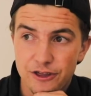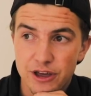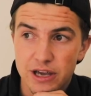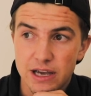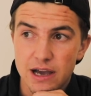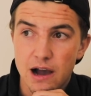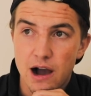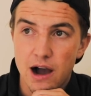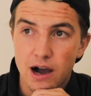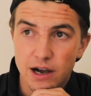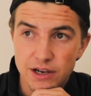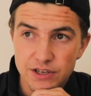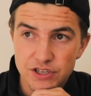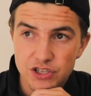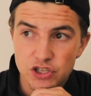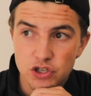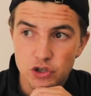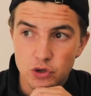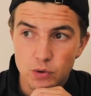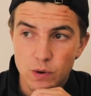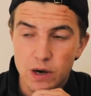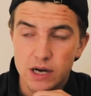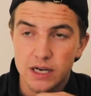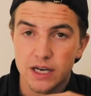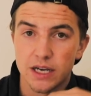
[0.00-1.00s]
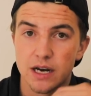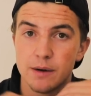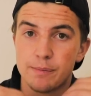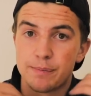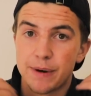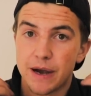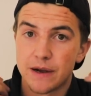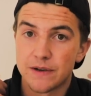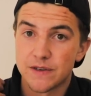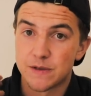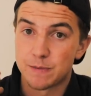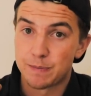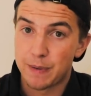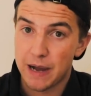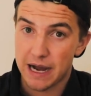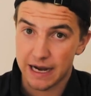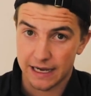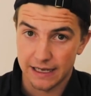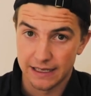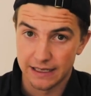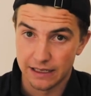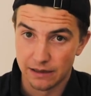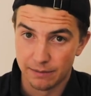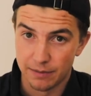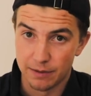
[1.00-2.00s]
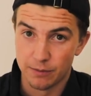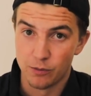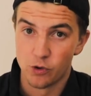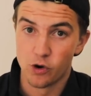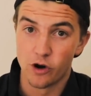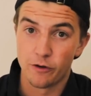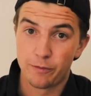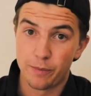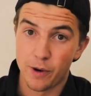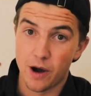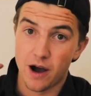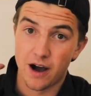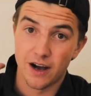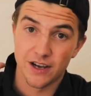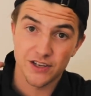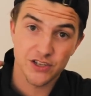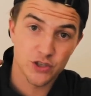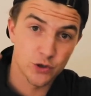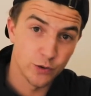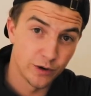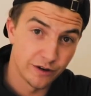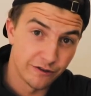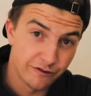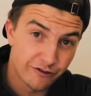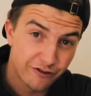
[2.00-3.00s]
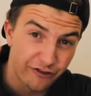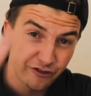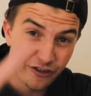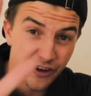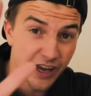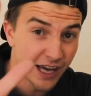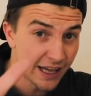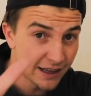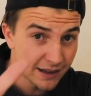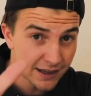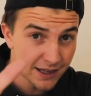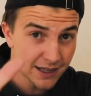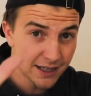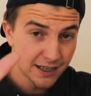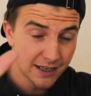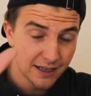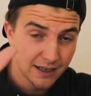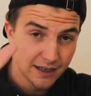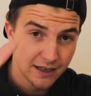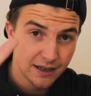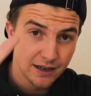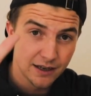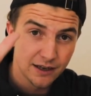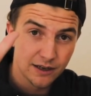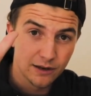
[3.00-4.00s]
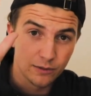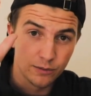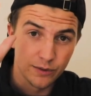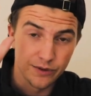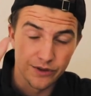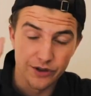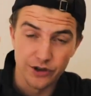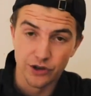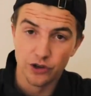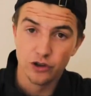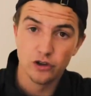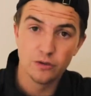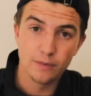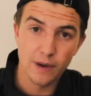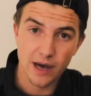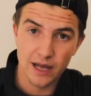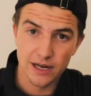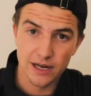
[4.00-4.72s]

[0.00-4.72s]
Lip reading: I think Arsenal are going to bounce back a little bit more, but Arsenal in fifth. With the new